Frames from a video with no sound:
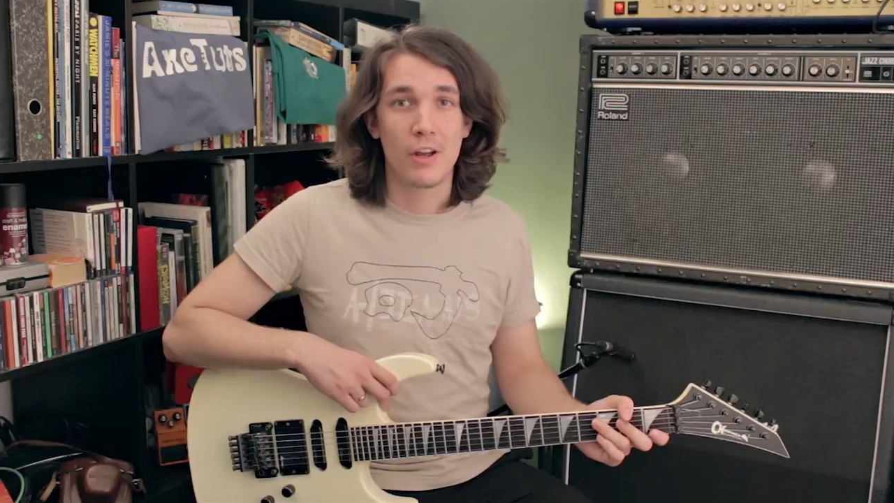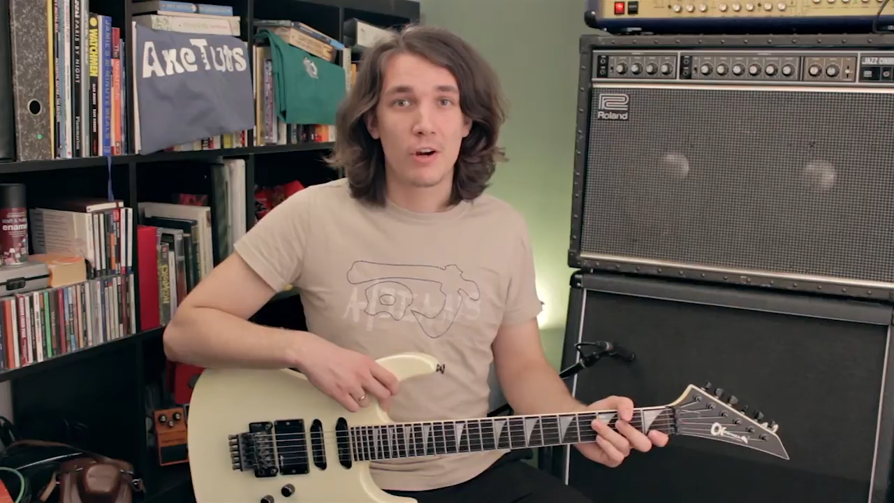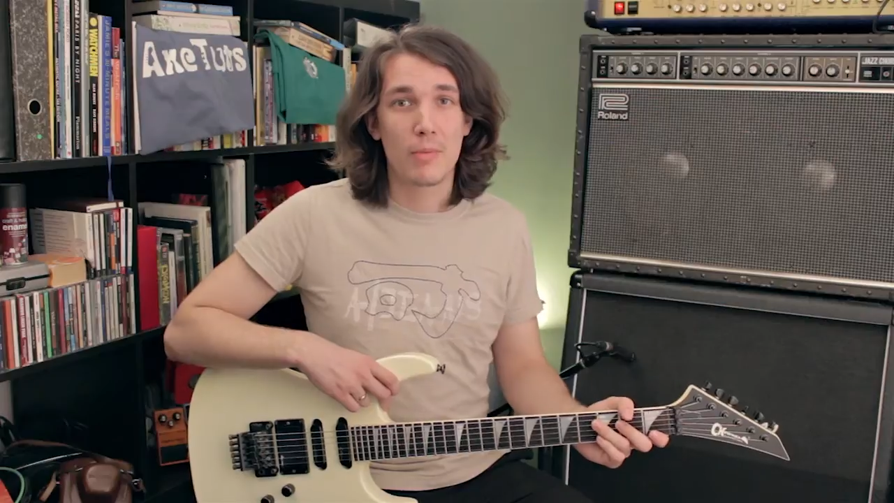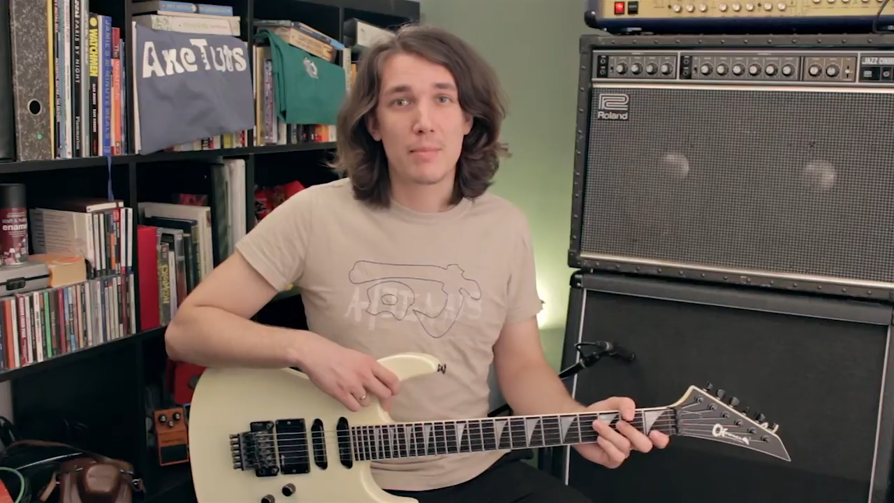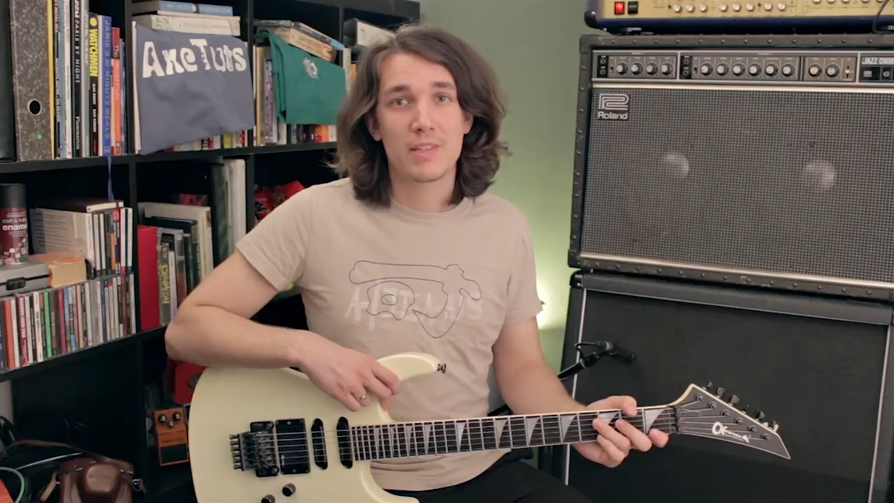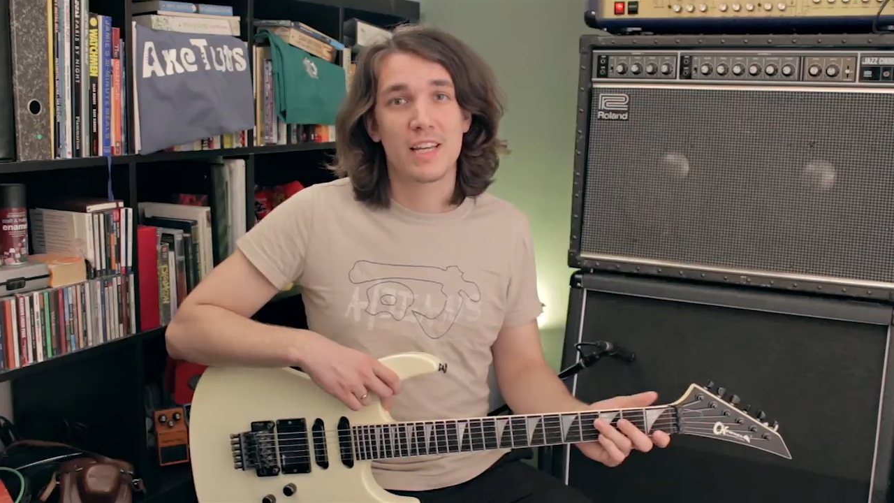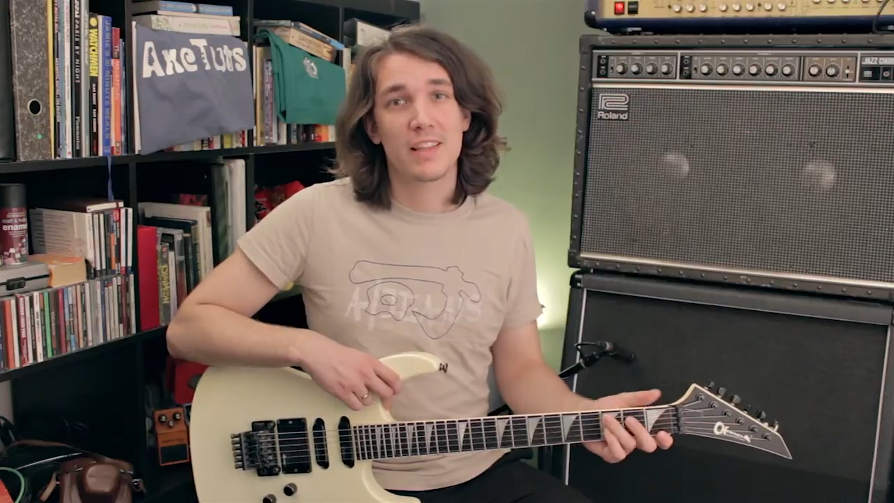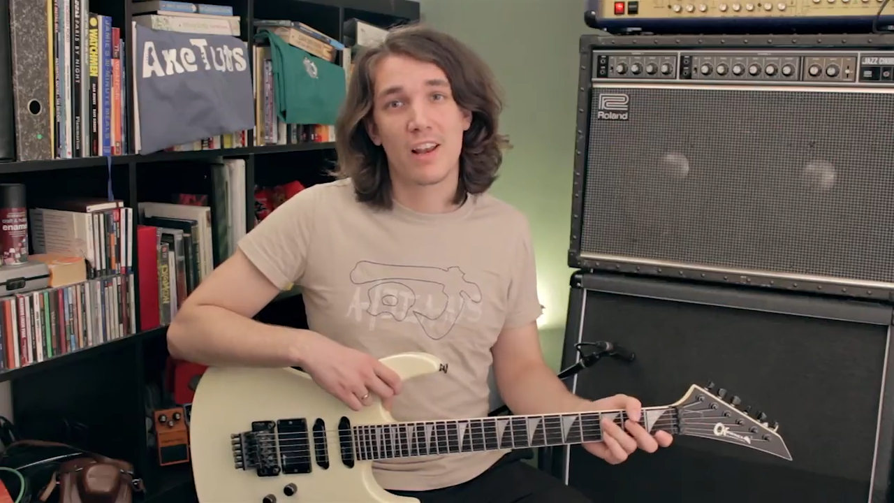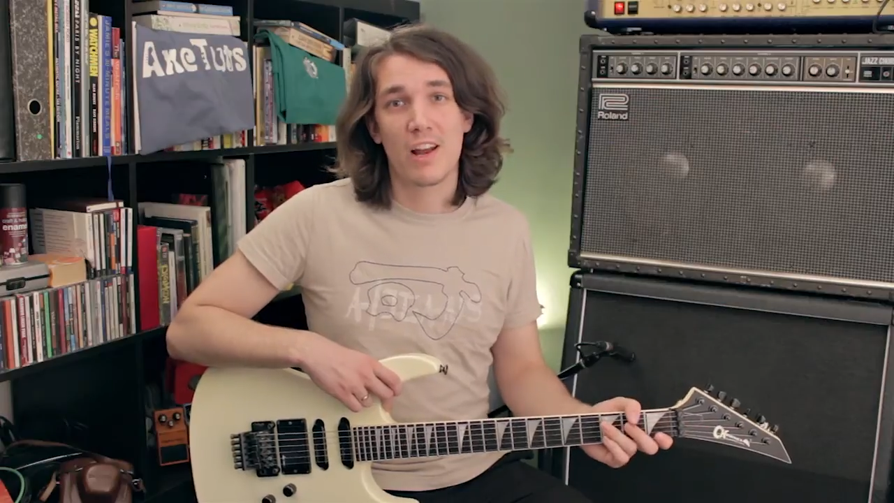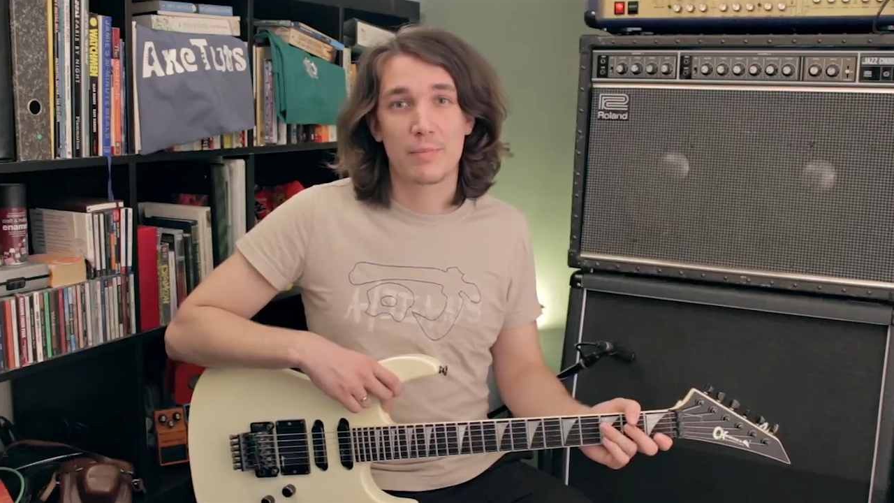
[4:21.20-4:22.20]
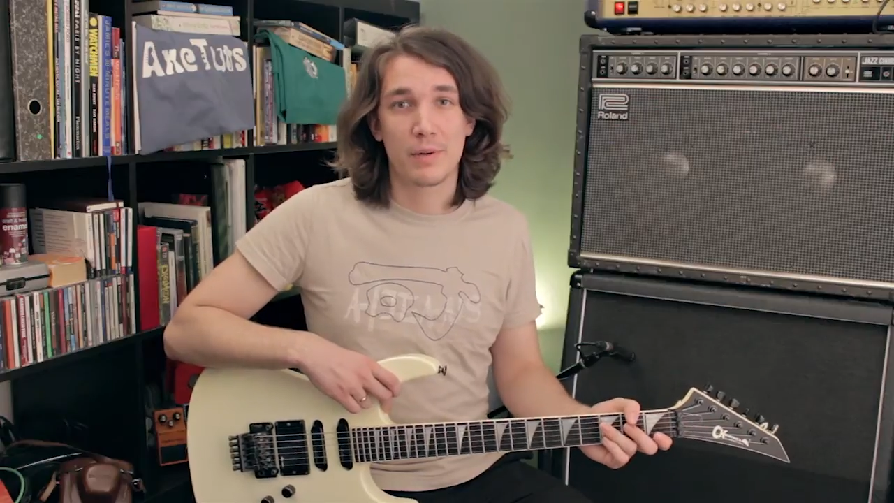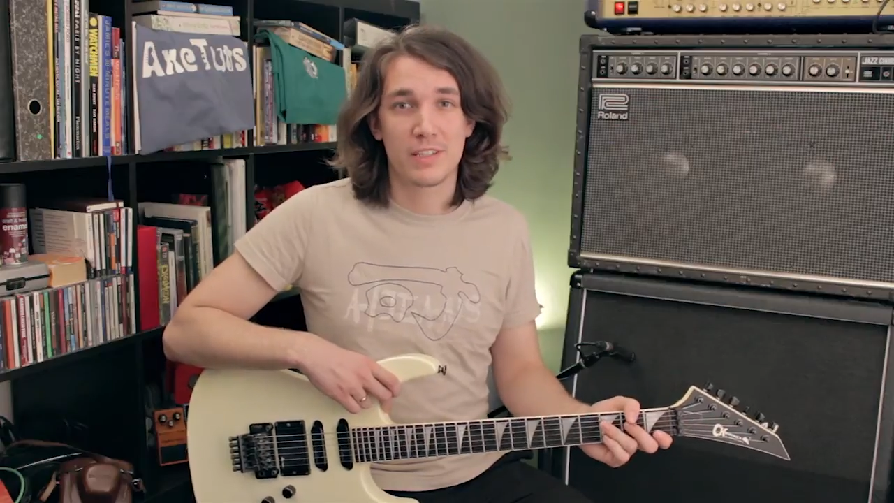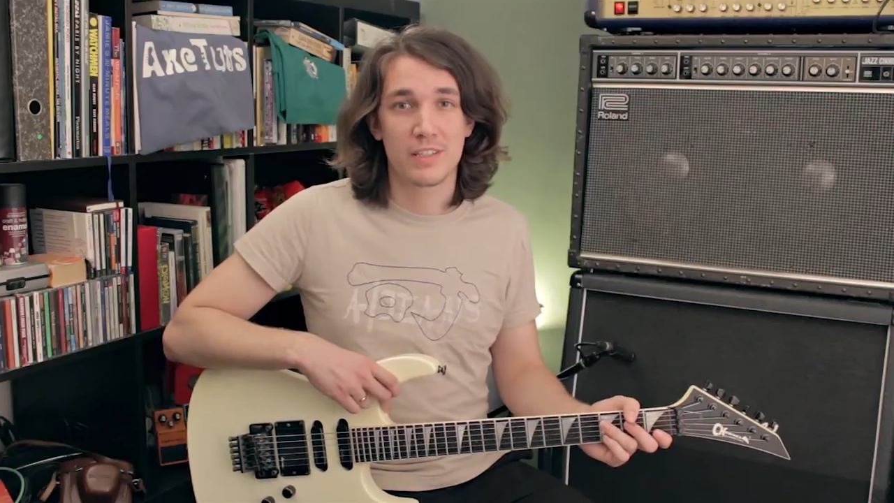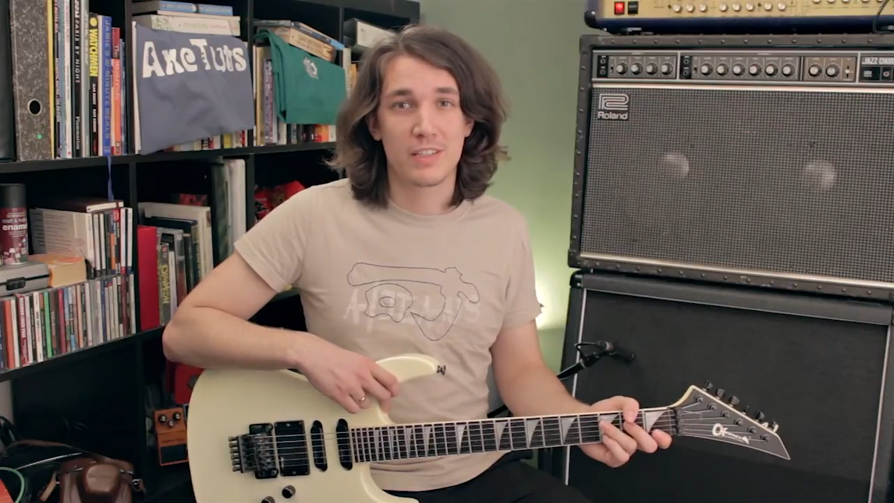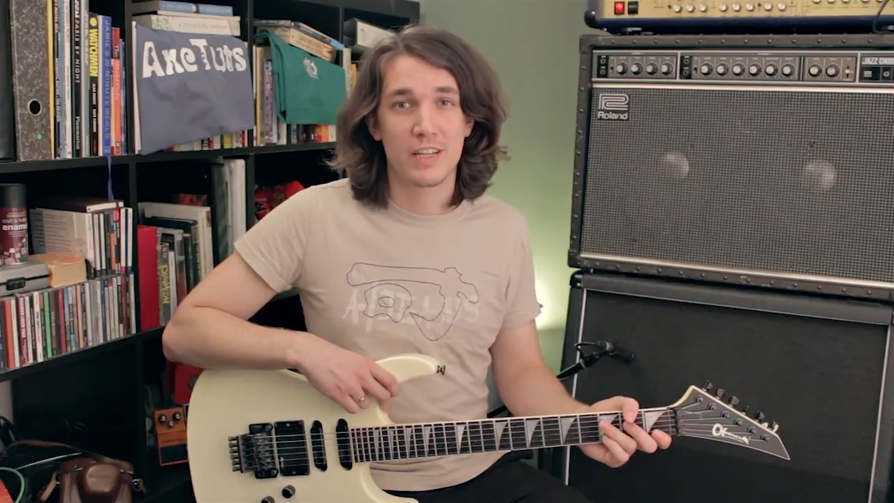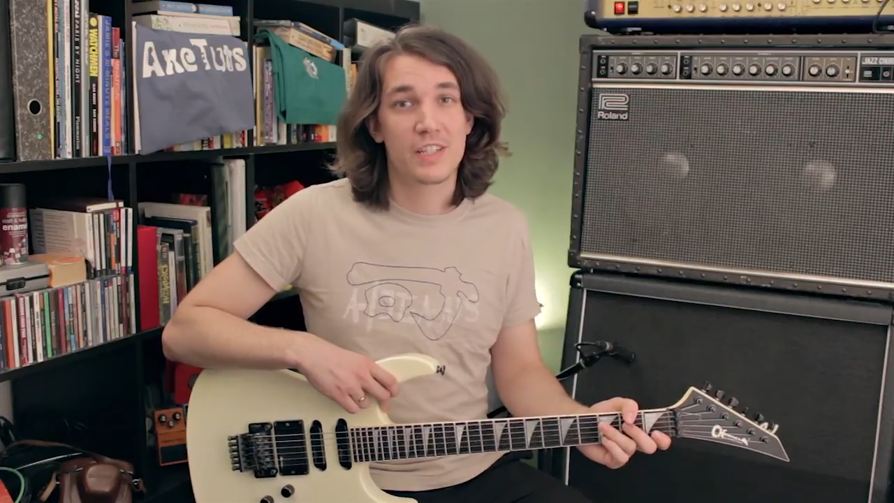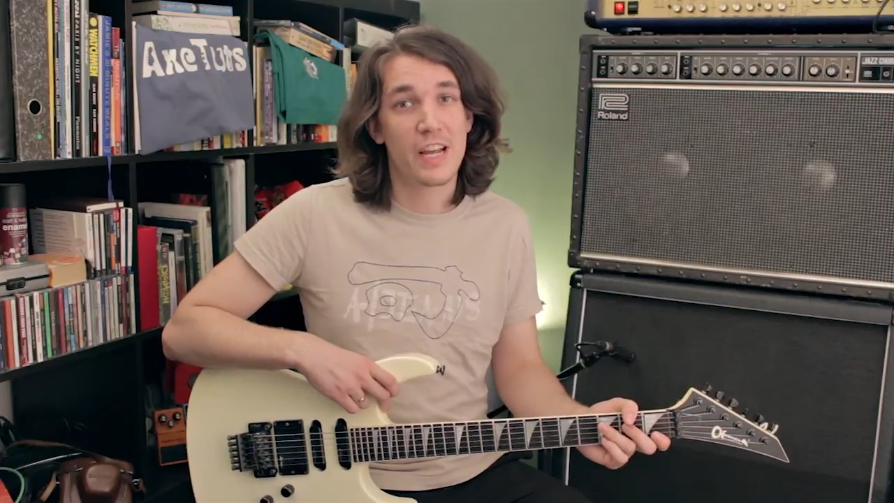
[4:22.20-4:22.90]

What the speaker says: Remember to hit the like button and